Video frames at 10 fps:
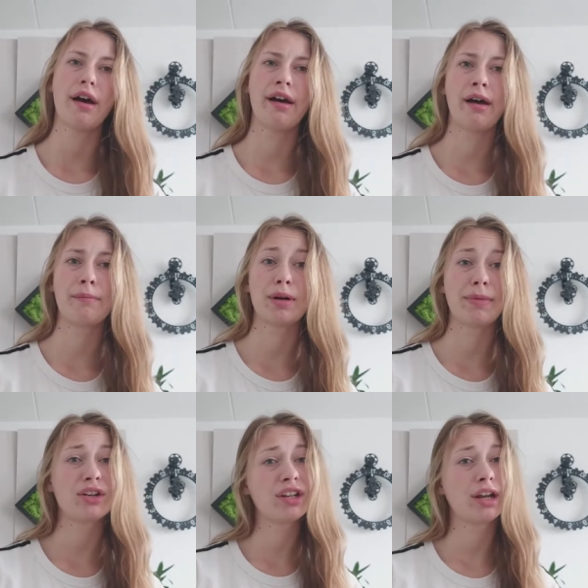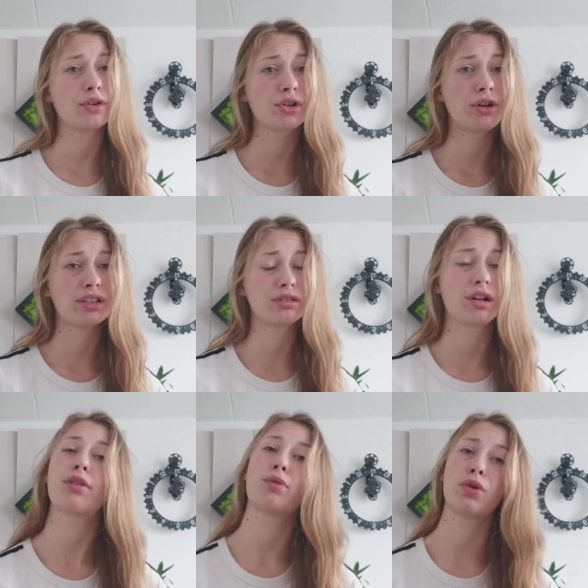About a year ago I
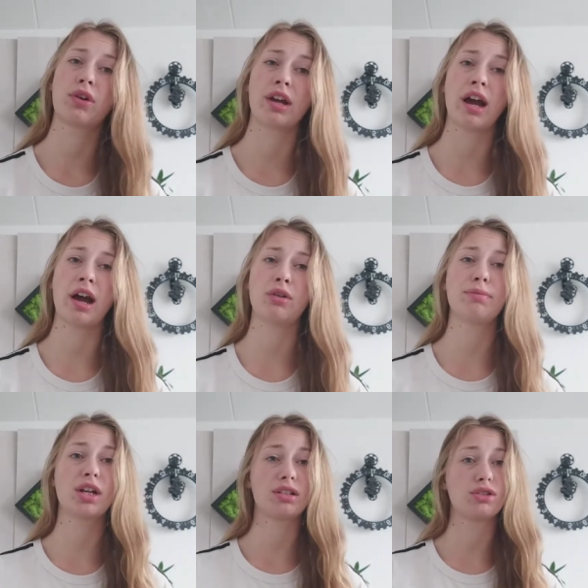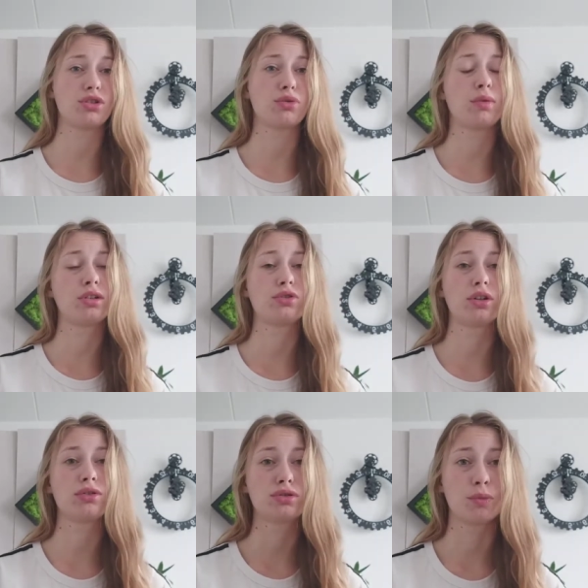started working out because I just wanted to
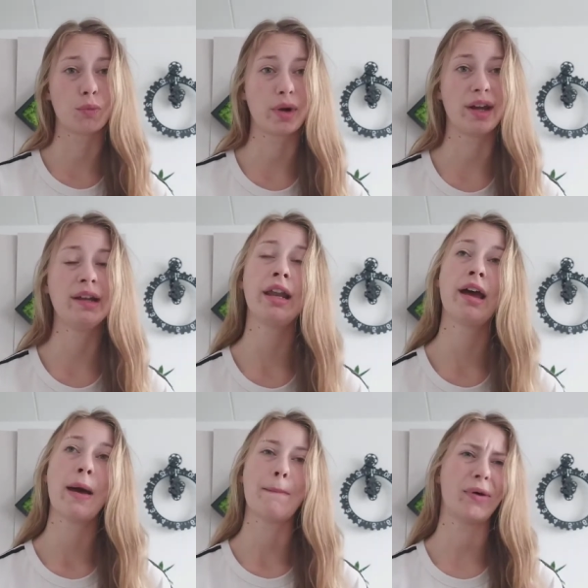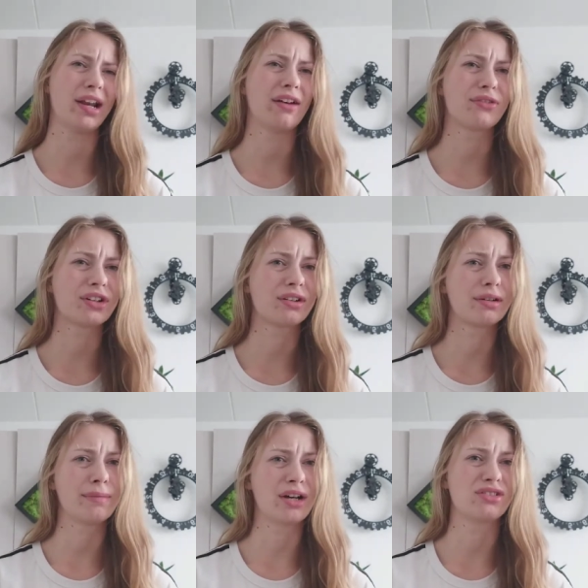lose some weight, but after
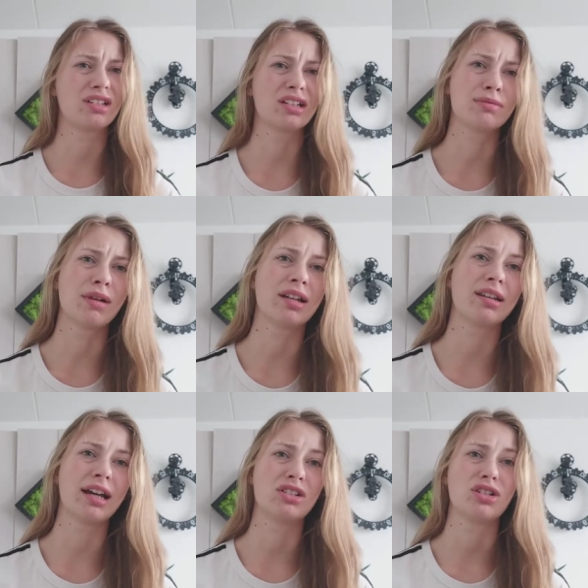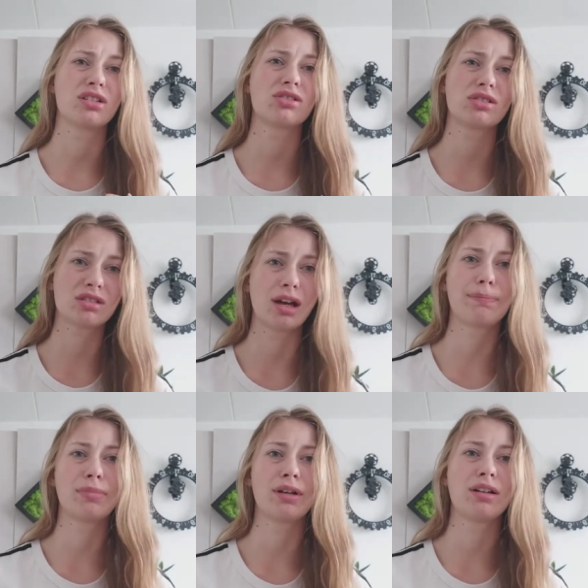about 6 months I just
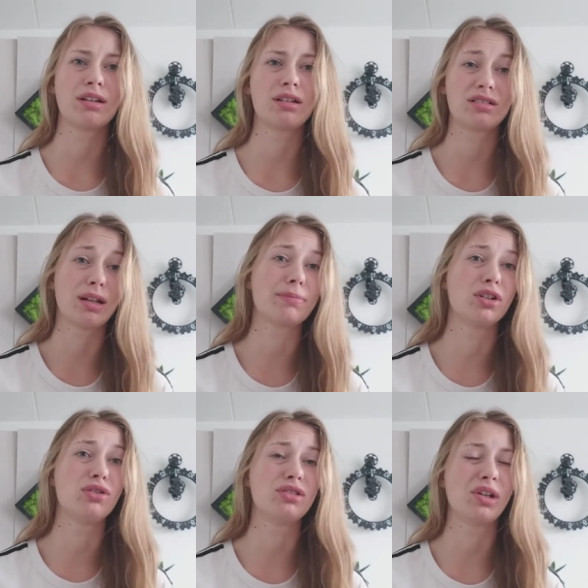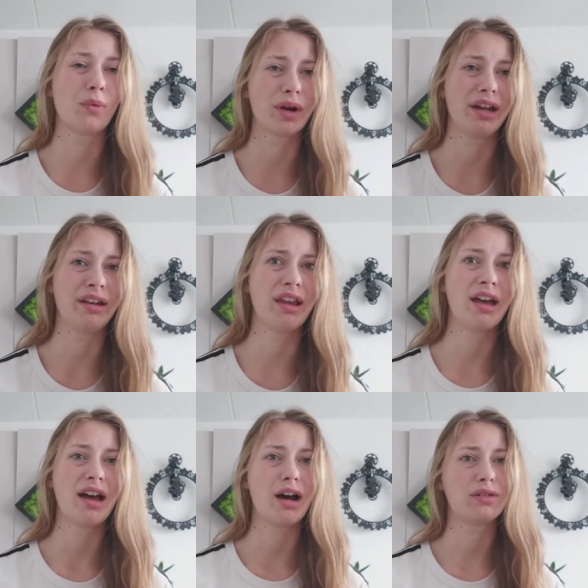stopped losing weight.
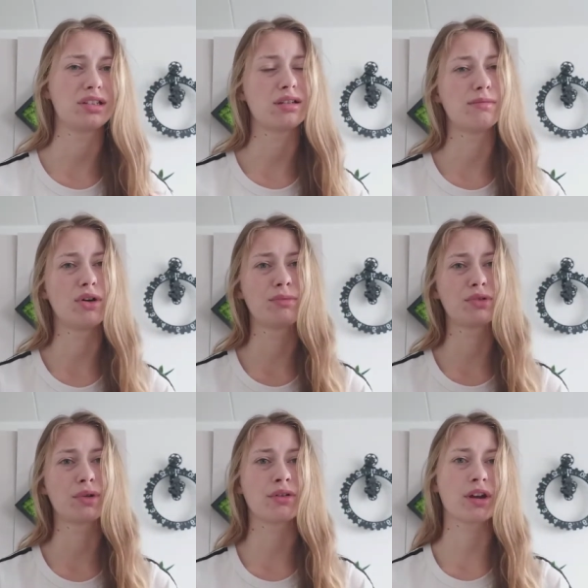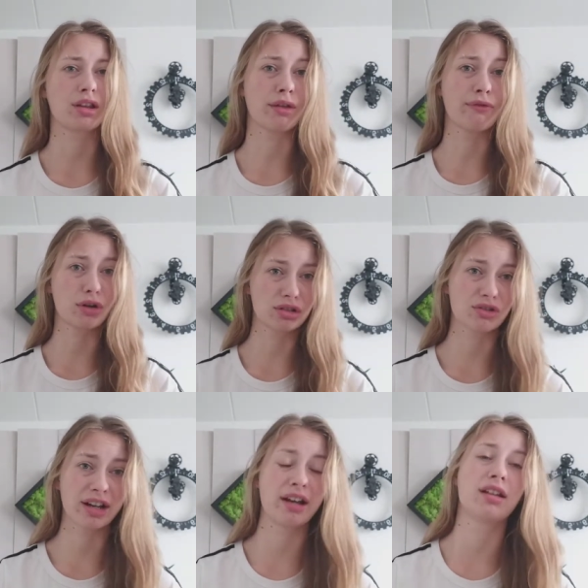I was at a moment where I got
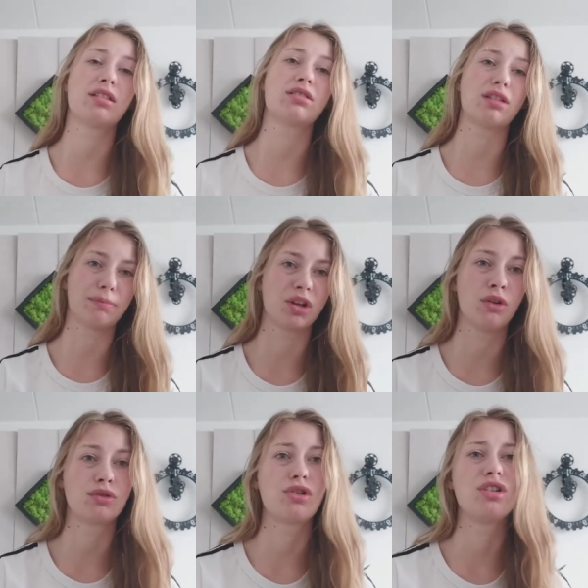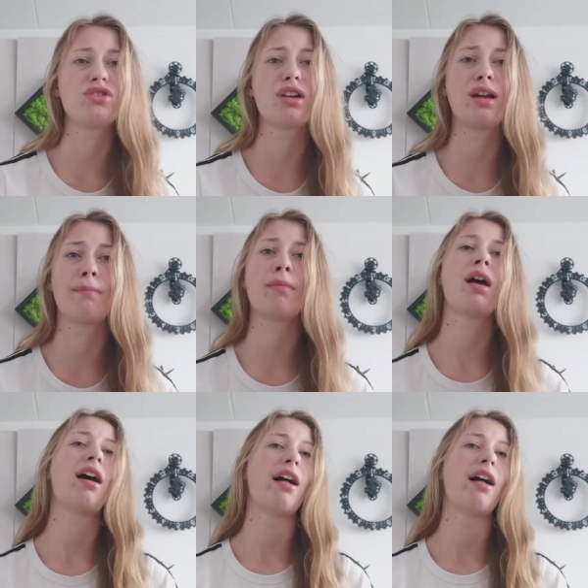frustrated, stopped going to the gym,